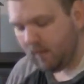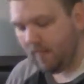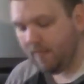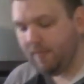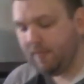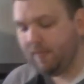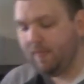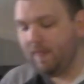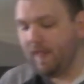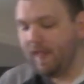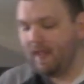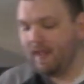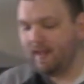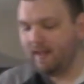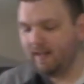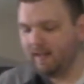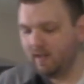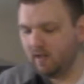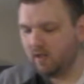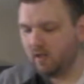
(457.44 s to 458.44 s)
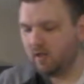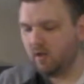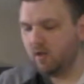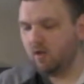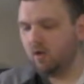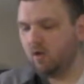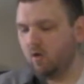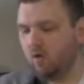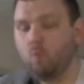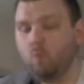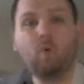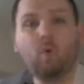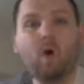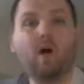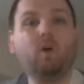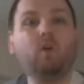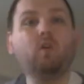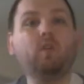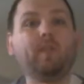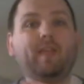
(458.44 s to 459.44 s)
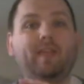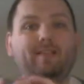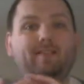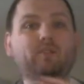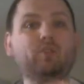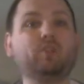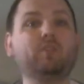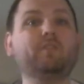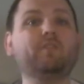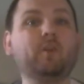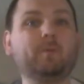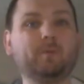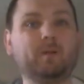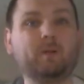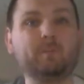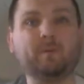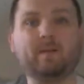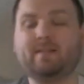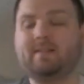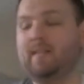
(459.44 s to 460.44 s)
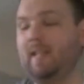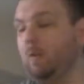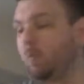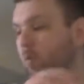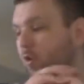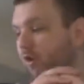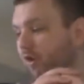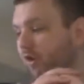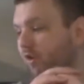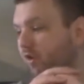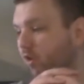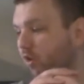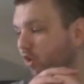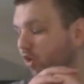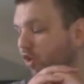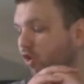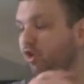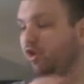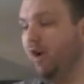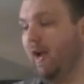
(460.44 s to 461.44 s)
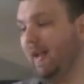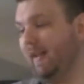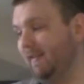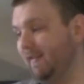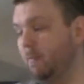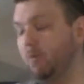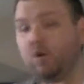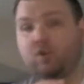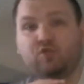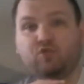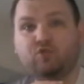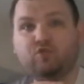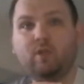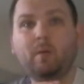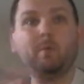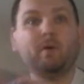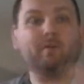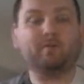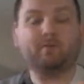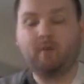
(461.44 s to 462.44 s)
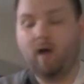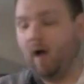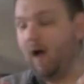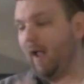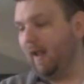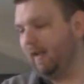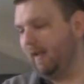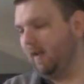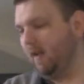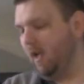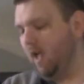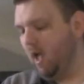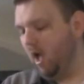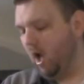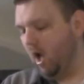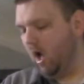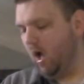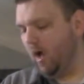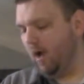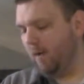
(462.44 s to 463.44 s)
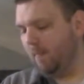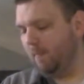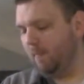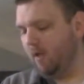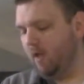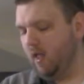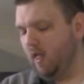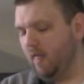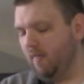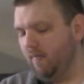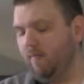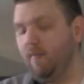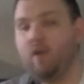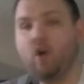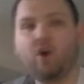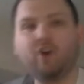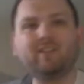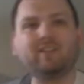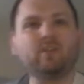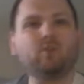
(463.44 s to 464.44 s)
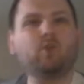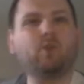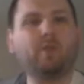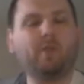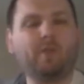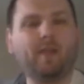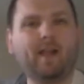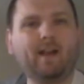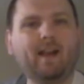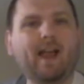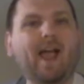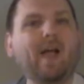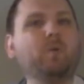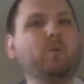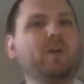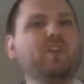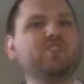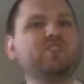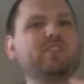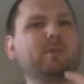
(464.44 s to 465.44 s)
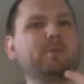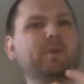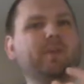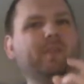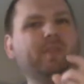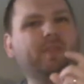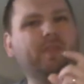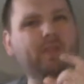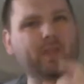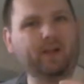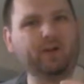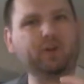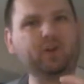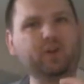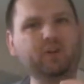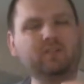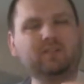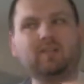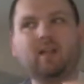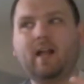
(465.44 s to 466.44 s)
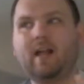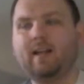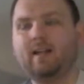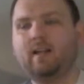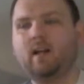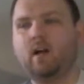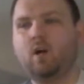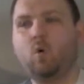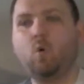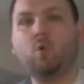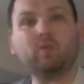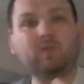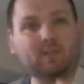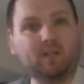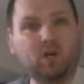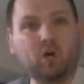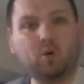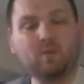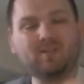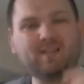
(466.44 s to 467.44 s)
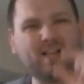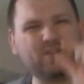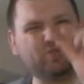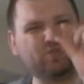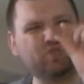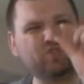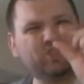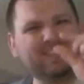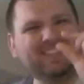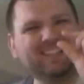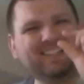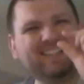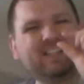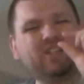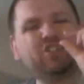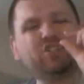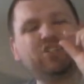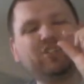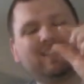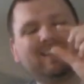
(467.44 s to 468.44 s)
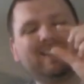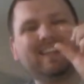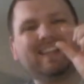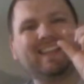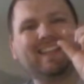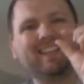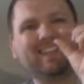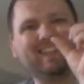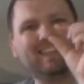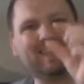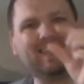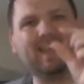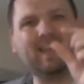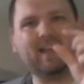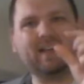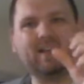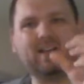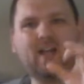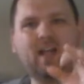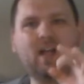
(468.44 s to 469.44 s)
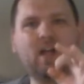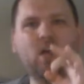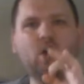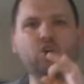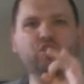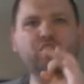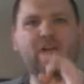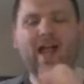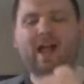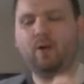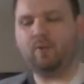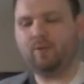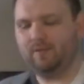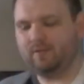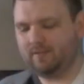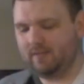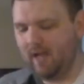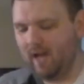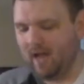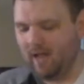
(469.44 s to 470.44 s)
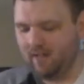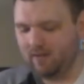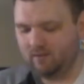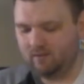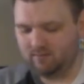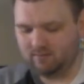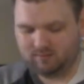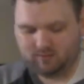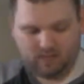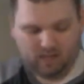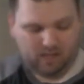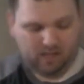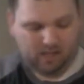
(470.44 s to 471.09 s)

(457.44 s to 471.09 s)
They serve their purpose. They work great. They work fine. They are a little thin. I wish they were thicker, like Orleans has really, really thick round tiles.